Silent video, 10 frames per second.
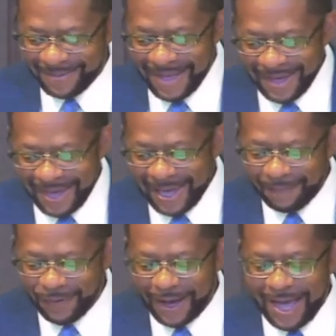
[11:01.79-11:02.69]

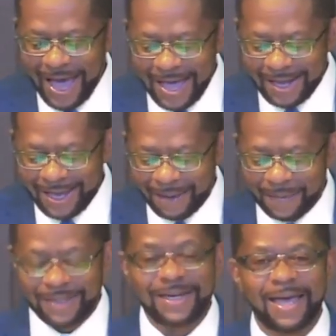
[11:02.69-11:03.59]
if you can't
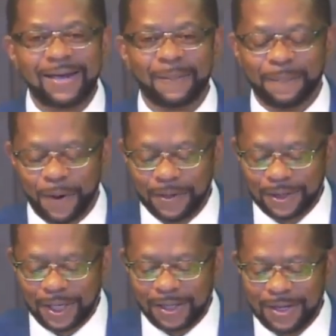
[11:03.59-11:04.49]
imitate a
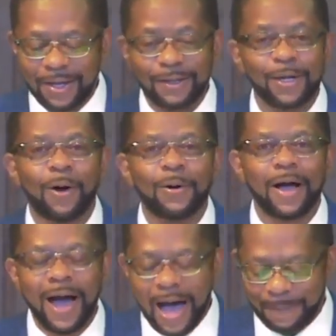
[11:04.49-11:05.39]
person, don't
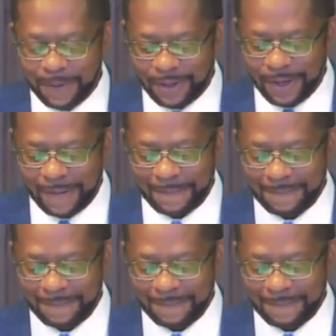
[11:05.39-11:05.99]
copy them.